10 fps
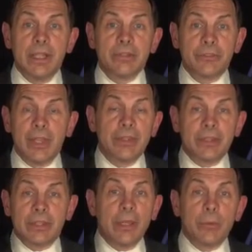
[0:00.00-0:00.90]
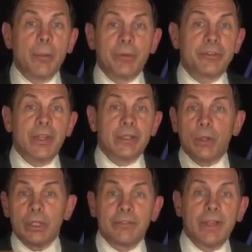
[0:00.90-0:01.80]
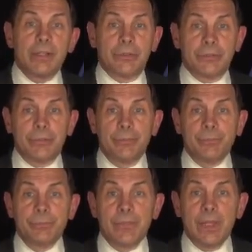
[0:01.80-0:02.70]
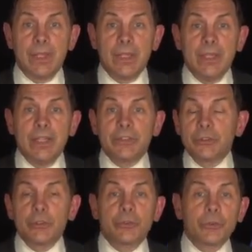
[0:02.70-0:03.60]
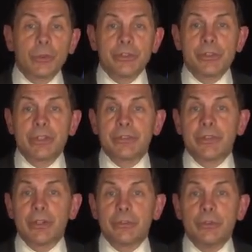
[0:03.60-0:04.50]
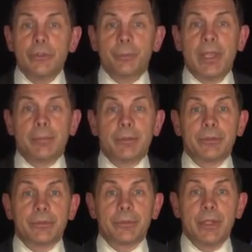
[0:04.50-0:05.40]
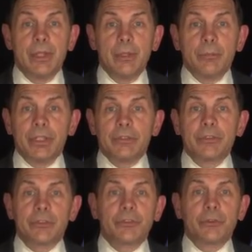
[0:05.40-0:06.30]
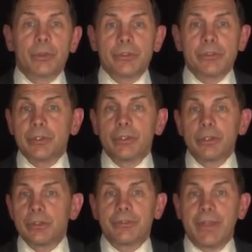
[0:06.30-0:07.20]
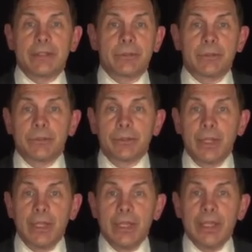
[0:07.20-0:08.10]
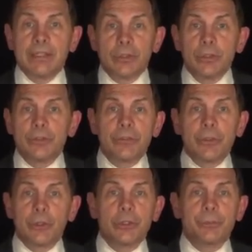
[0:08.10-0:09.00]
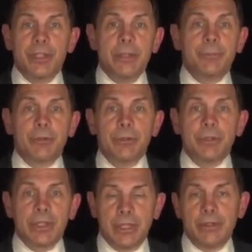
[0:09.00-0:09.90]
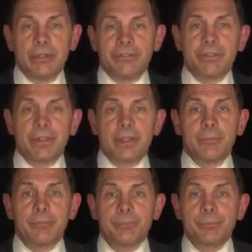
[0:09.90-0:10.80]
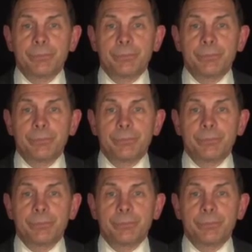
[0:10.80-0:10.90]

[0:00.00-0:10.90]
and say that they represent all of us. It's a distortion that sells newspapers, but it's a distortion that hurts veterans, and it hurts the good people caring for them.